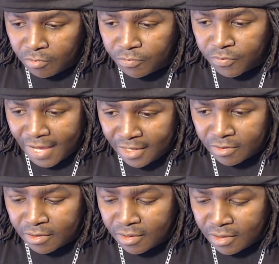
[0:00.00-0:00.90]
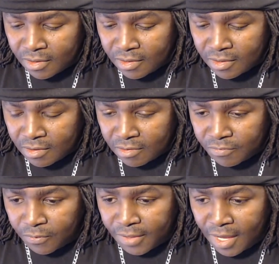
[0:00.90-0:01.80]
fight
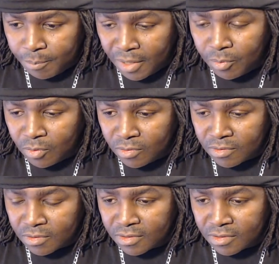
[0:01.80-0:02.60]
for that bubble,